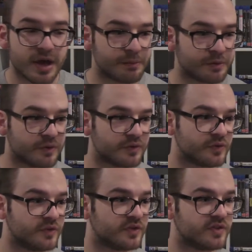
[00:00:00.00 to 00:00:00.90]
but
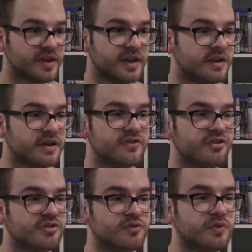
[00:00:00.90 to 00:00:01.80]
also just as a
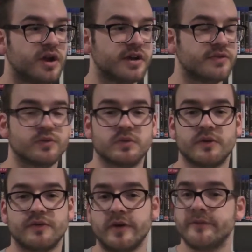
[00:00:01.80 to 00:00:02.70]
general kind of rule
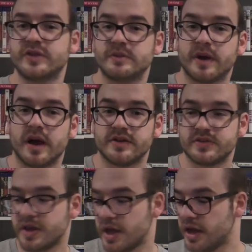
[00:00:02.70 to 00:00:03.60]
of thumb for the past